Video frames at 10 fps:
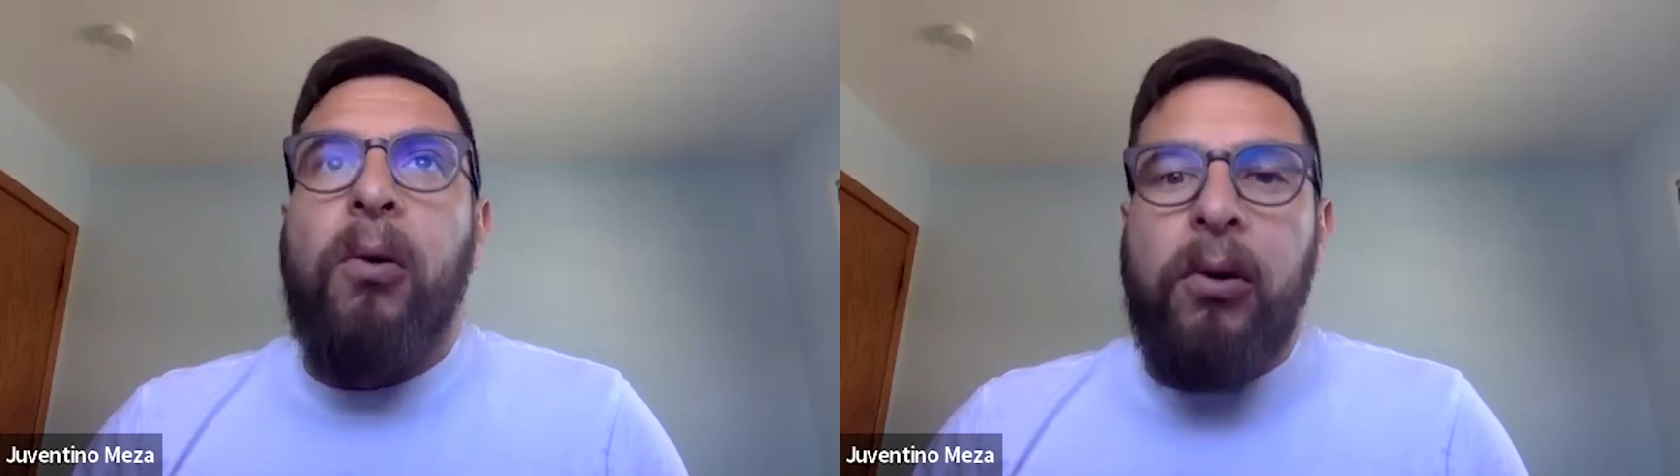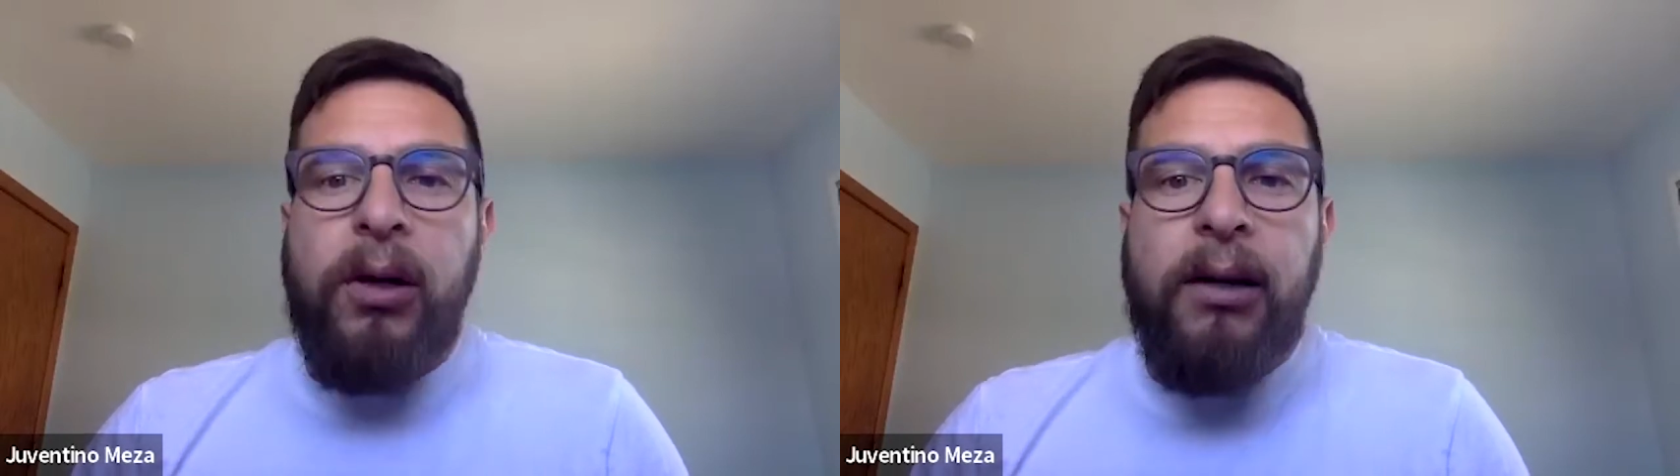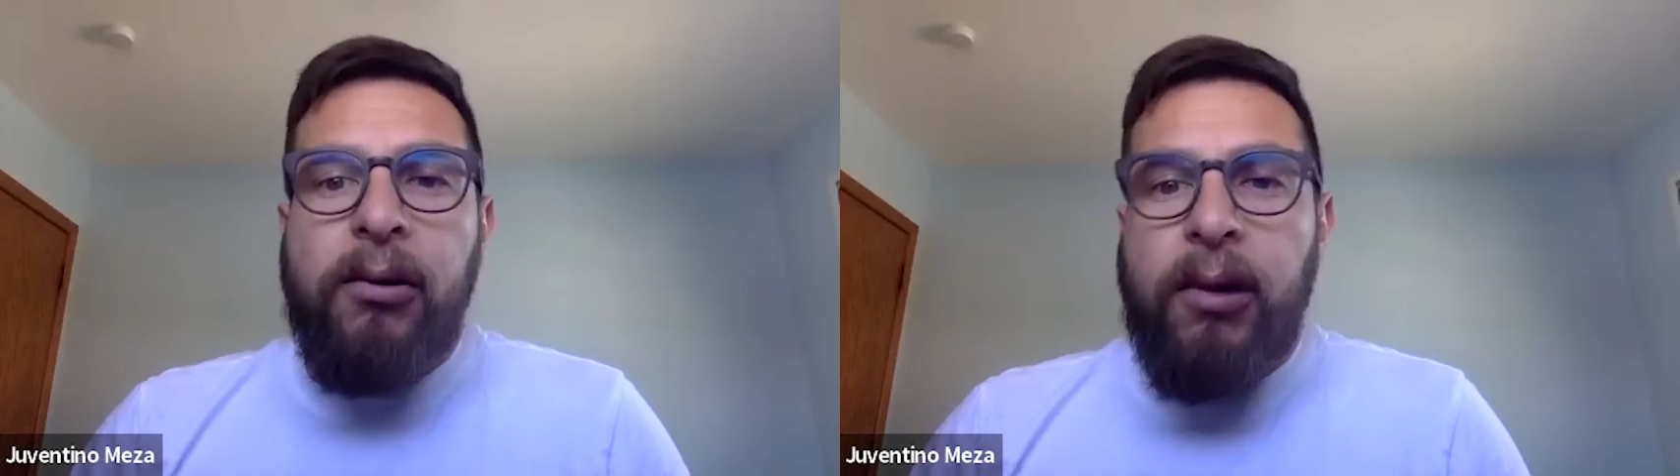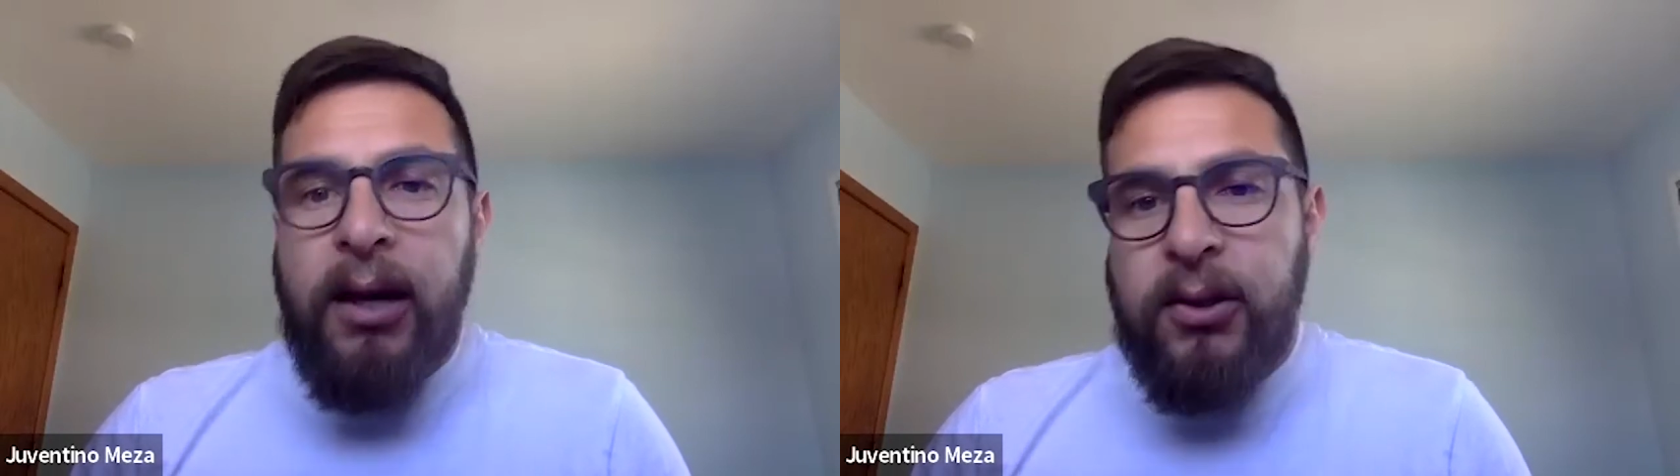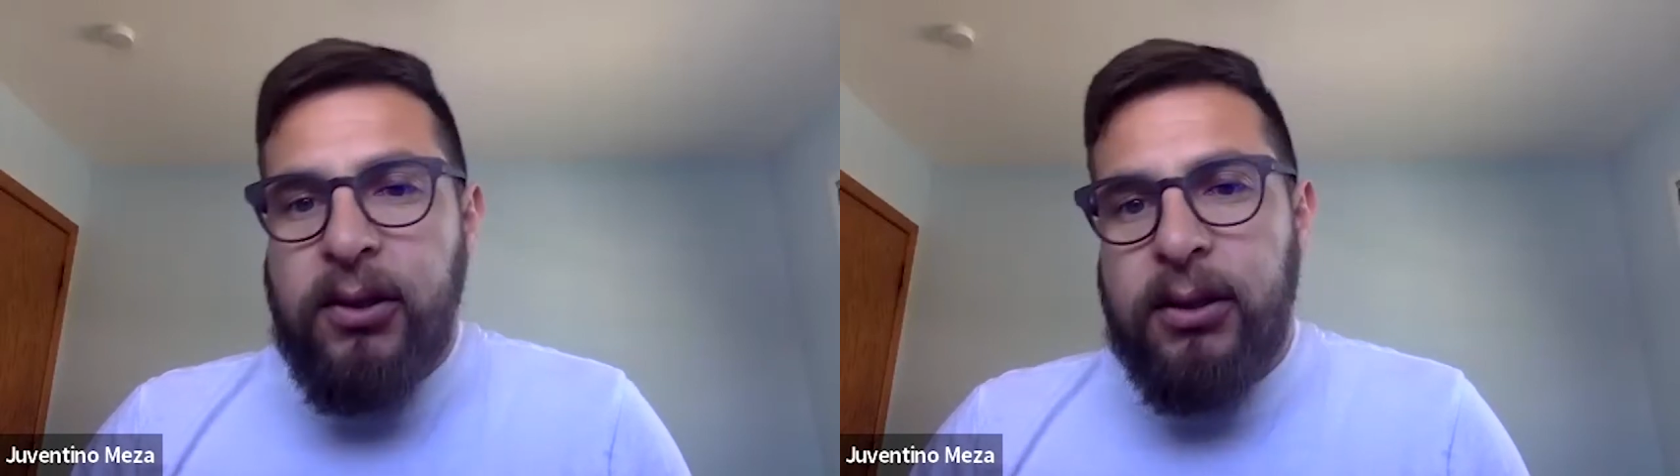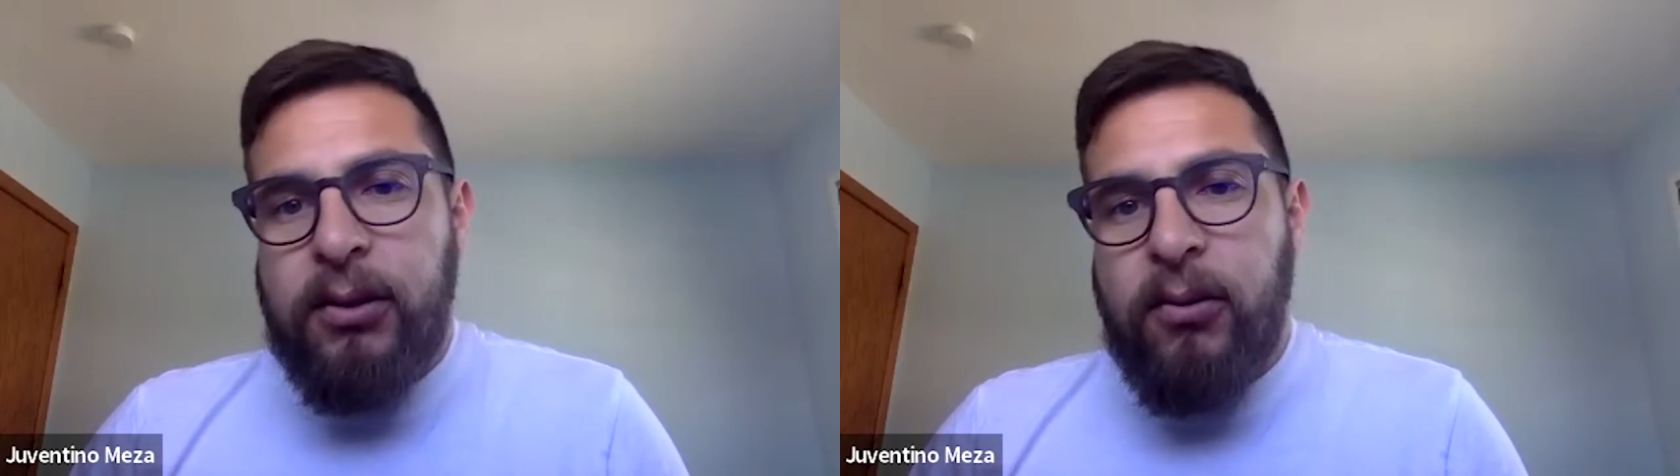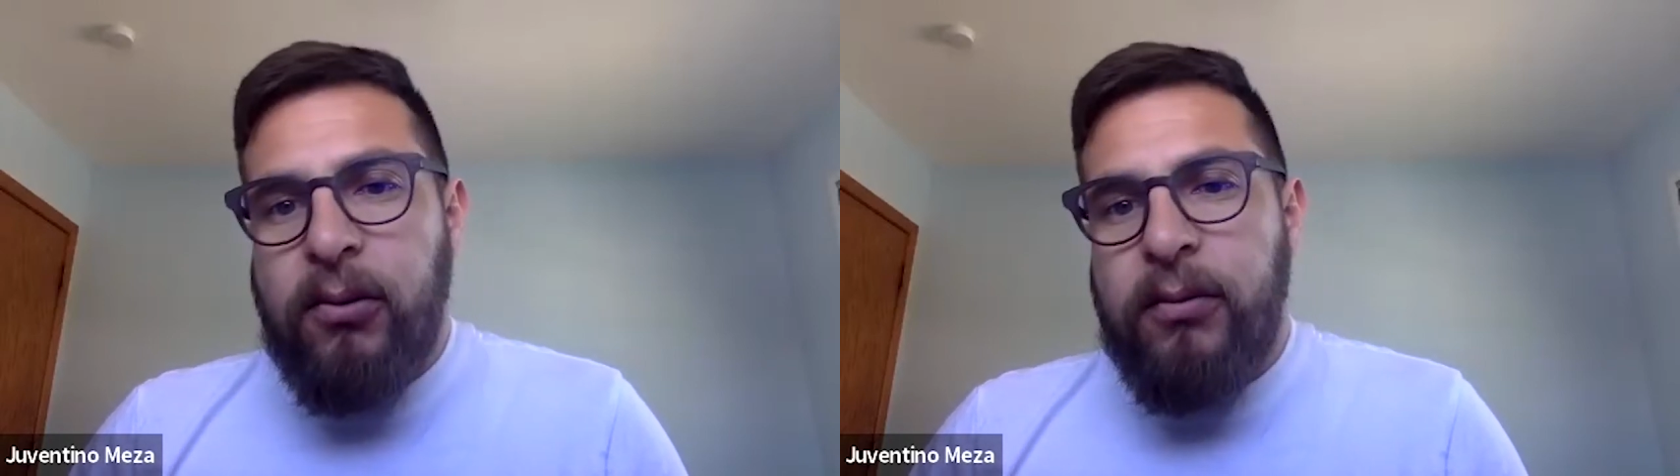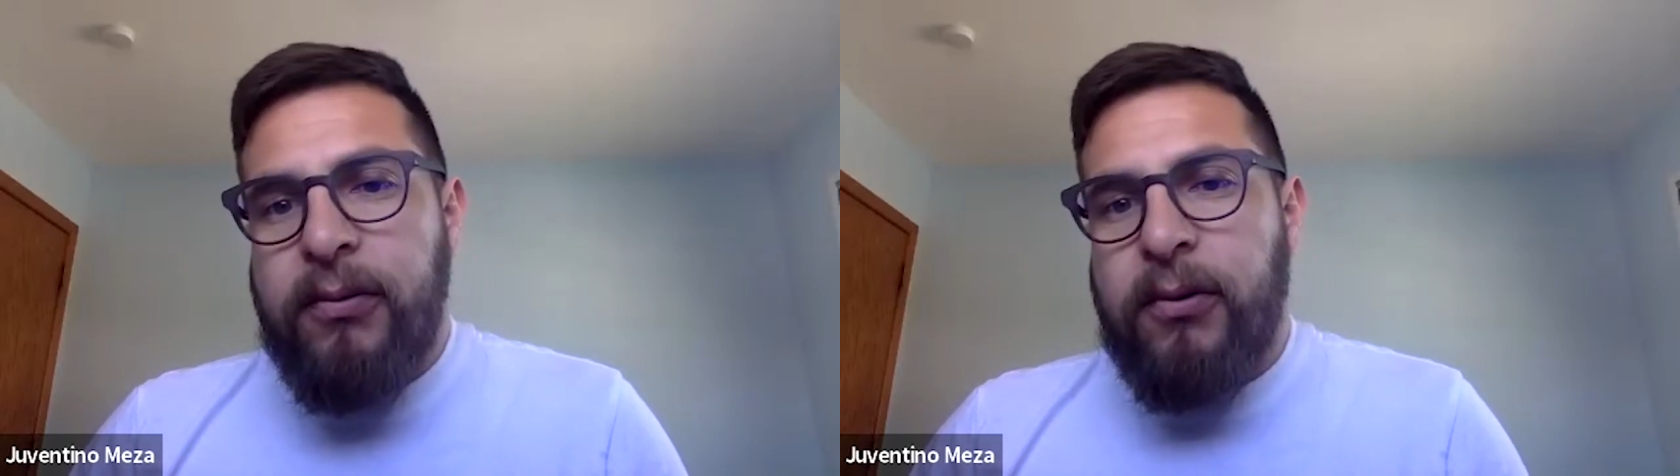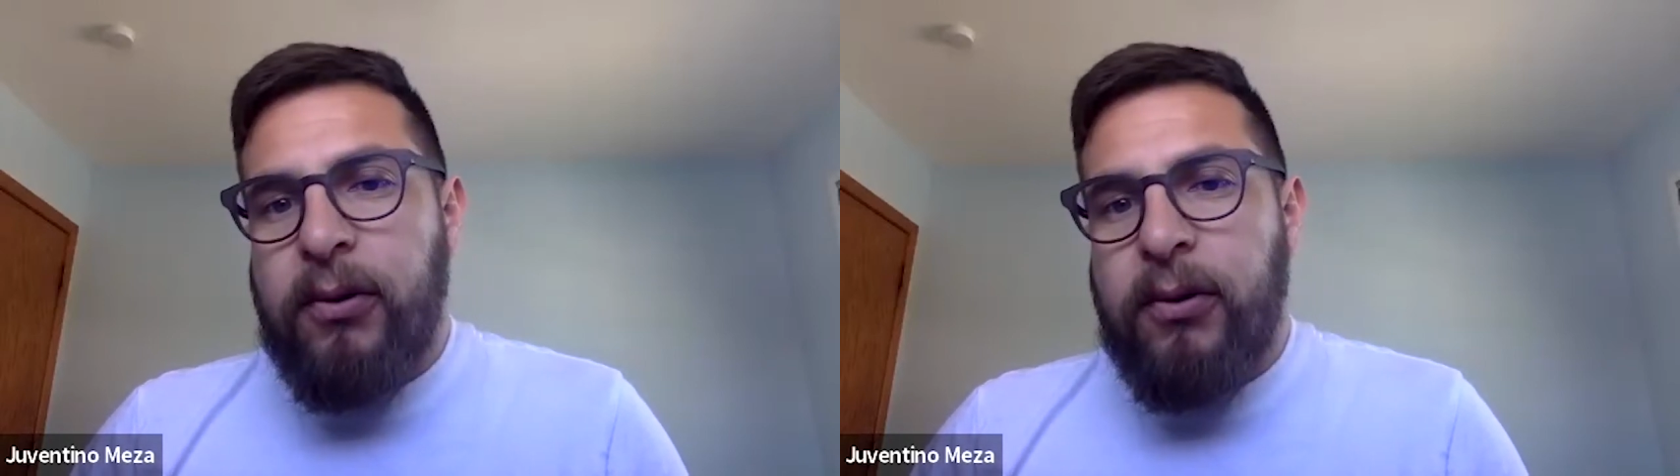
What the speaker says: or in graduate school